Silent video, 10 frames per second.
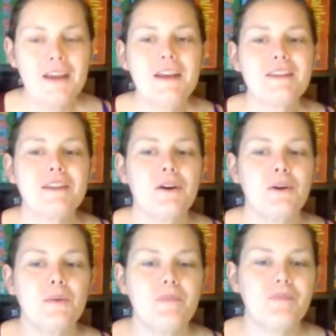
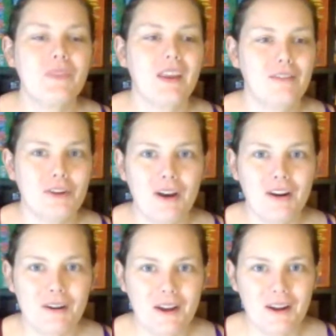So if you're not
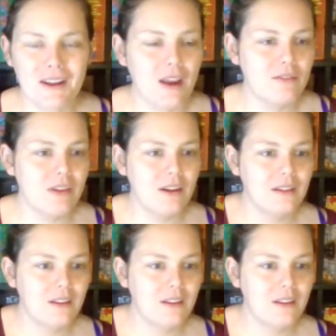already on Canva,